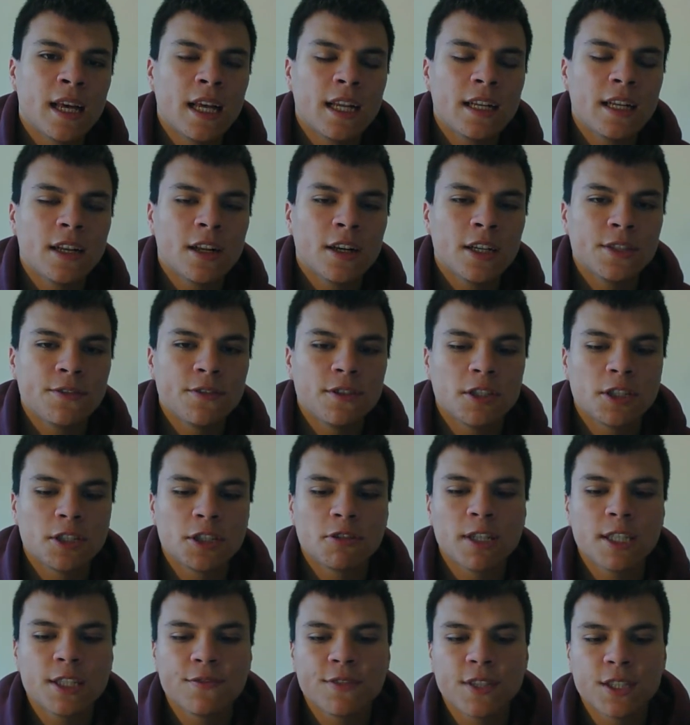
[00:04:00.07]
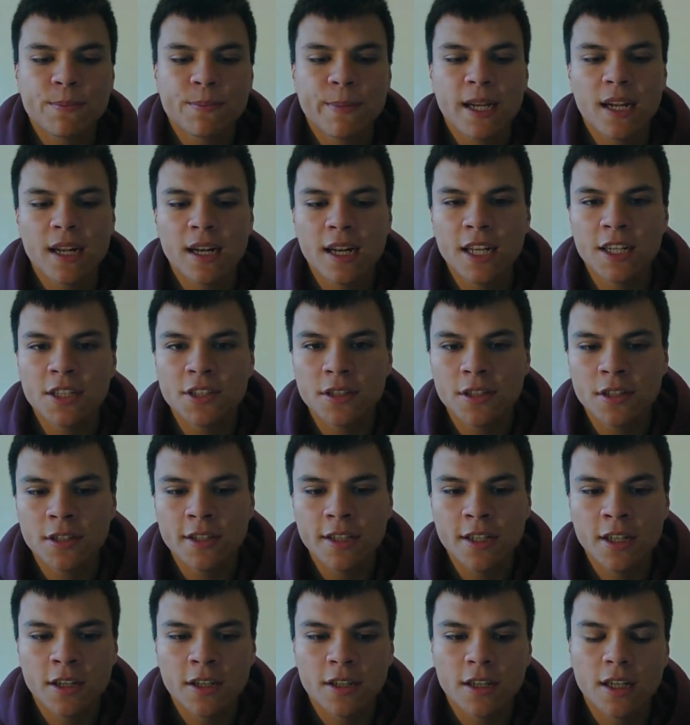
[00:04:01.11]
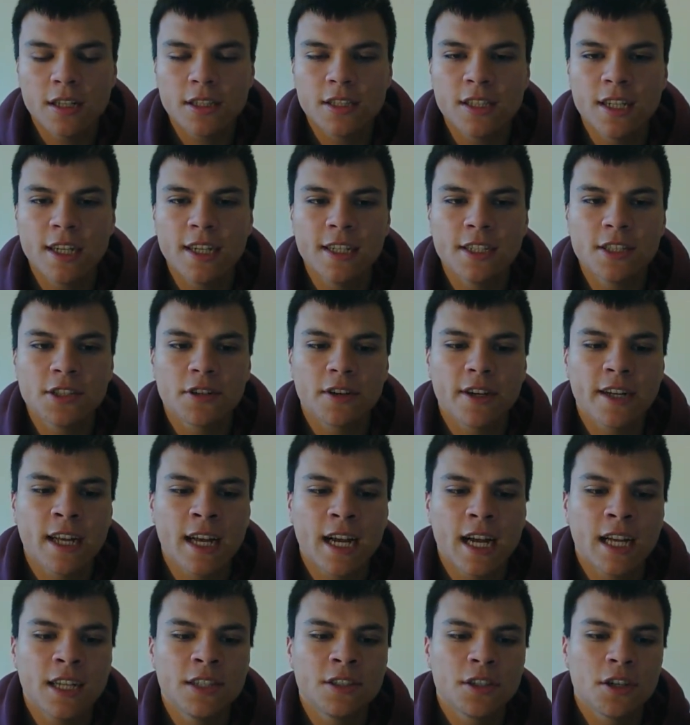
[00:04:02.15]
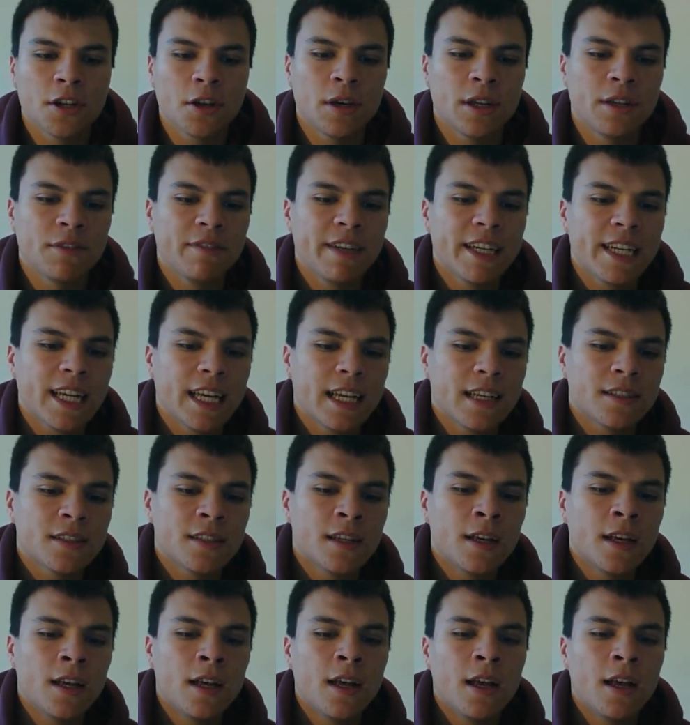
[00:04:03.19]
the headlines for his transfer speculation, young Chilean striker Angelo Enriquez.